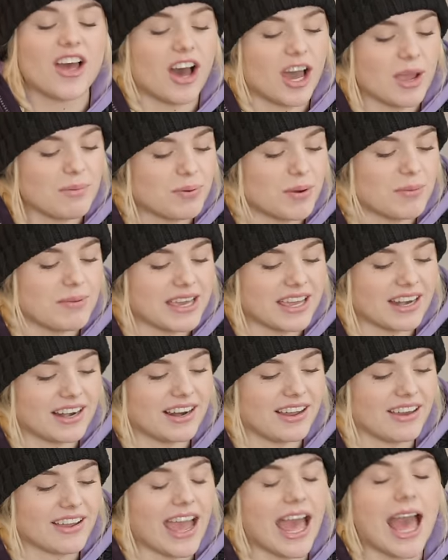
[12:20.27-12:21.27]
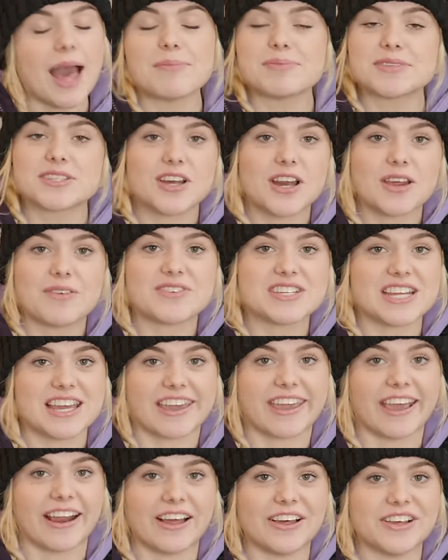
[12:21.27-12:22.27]
I'm probably gonna look absolutely
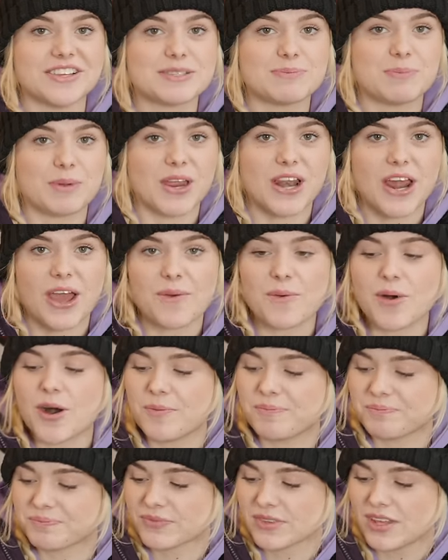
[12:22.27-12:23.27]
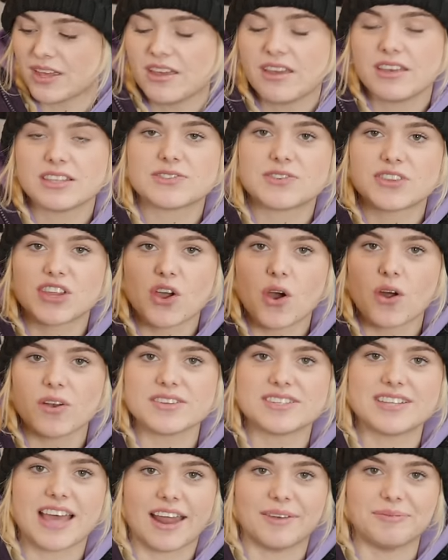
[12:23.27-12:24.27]
ridiculous, but you know what? It's for the
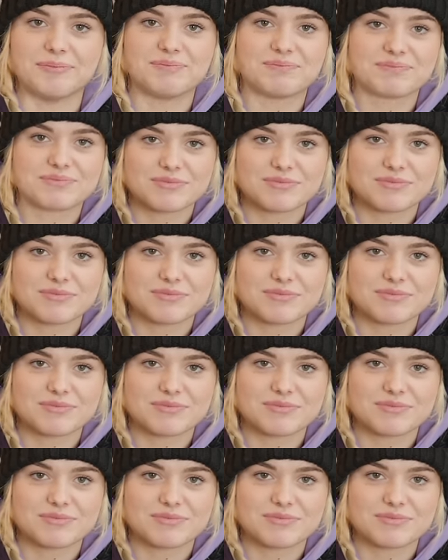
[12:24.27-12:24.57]
content.